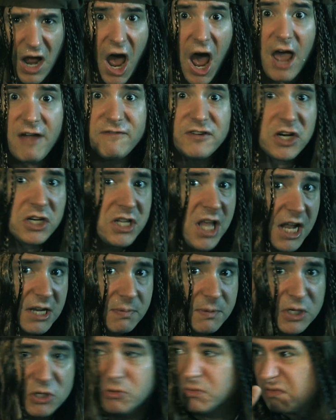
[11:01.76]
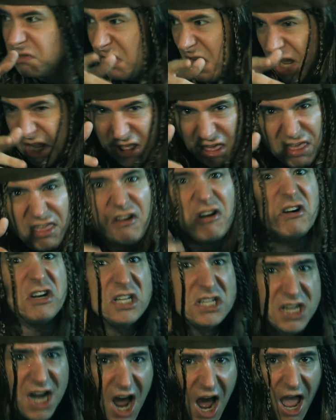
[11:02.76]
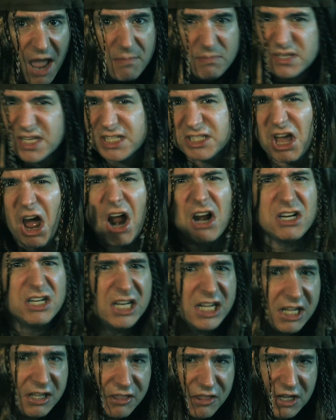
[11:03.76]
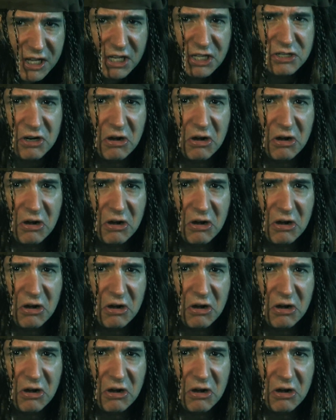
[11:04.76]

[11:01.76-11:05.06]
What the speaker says: I've done that maneuver like 30 times. It's hardly a thing at